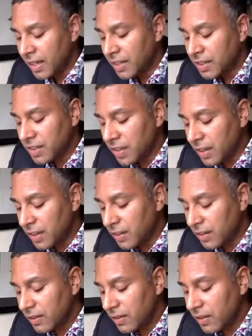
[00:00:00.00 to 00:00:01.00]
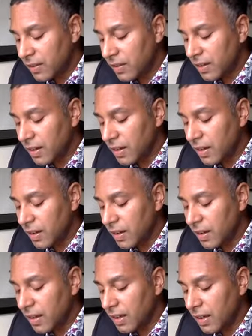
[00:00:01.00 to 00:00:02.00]
So
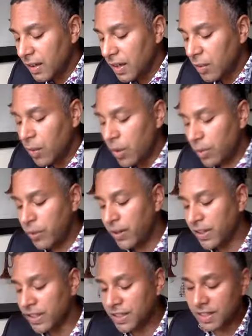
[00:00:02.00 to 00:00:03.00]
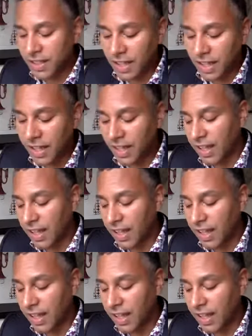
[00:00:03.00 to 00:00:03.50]
at what point does the